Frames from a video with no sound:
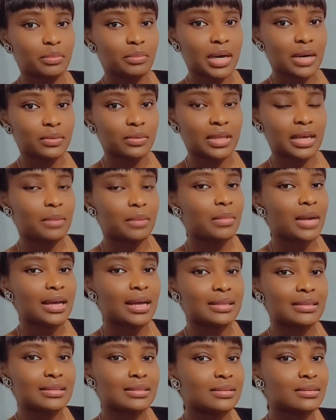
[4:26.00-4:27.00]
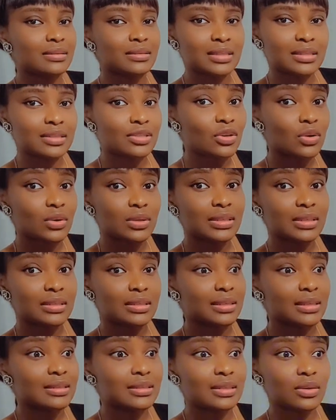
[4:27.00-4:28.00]
about them and discuss
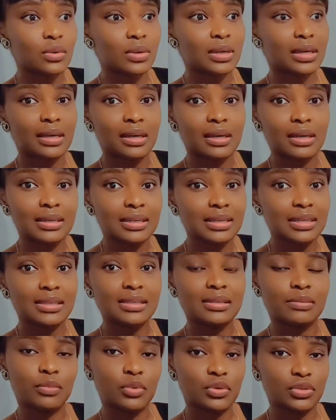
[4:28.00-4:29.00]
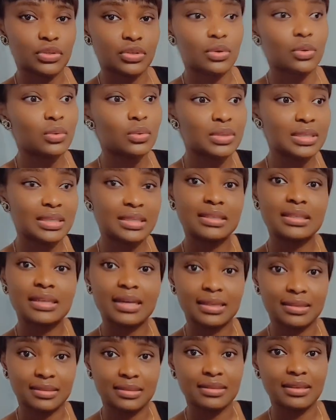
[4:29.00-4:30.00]
it and say, okay, this must go, this
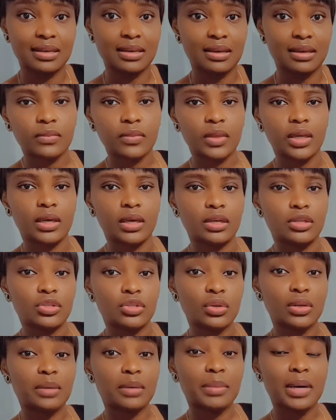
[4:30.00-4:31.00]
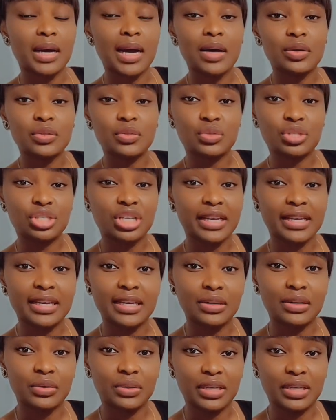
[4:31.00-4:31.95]
can stay. Talk about how to check in